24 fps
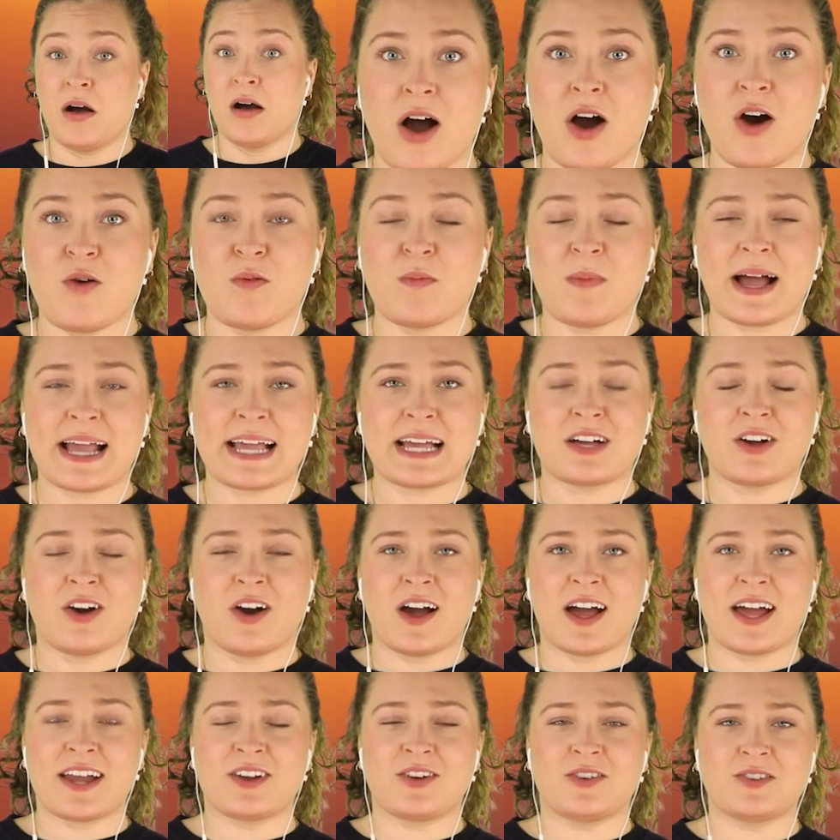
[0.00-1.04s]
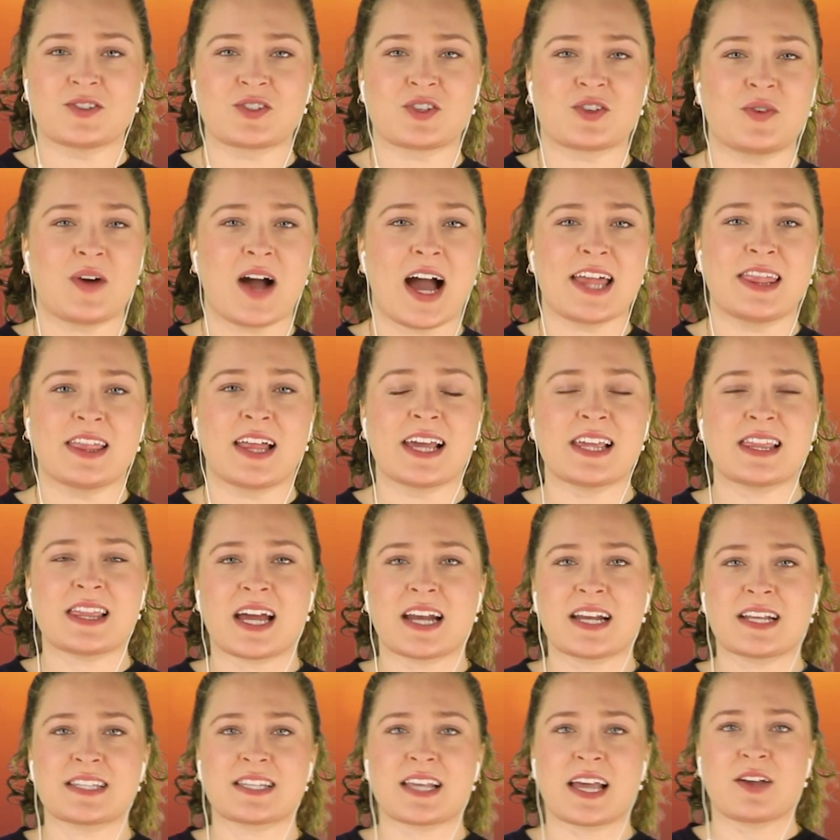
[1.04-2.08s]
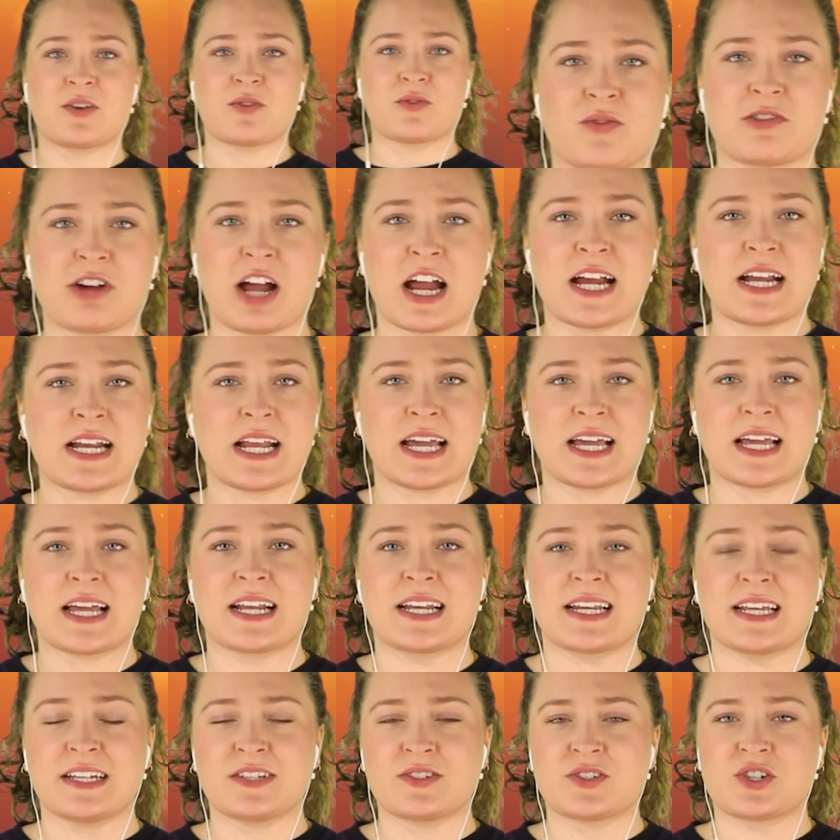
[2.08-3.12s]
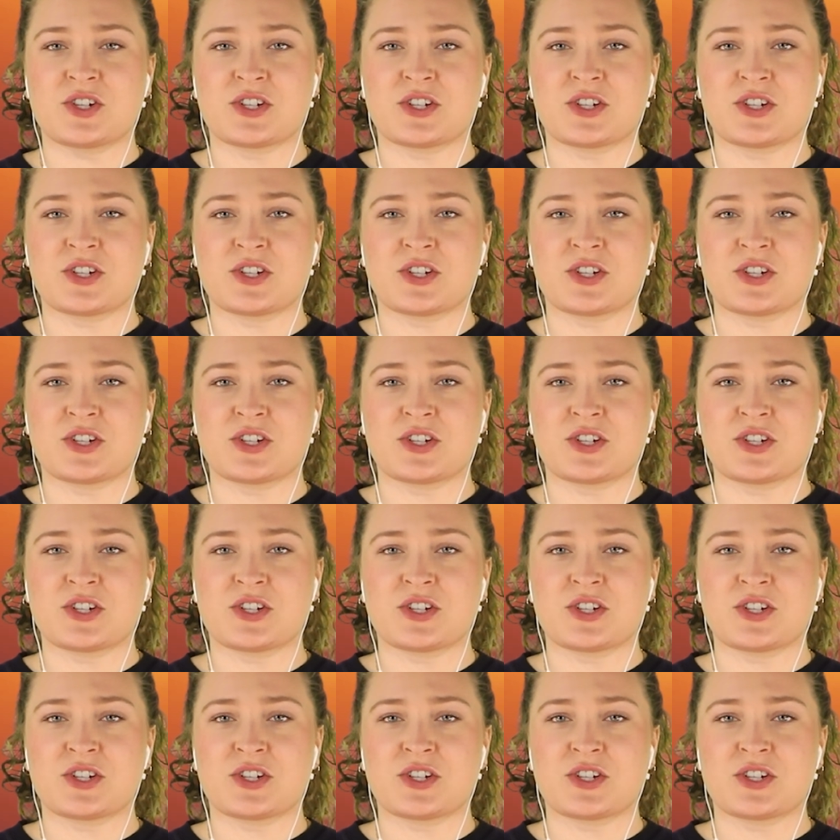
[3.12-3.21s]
Oh my god. Also, I like that it's like raining and he's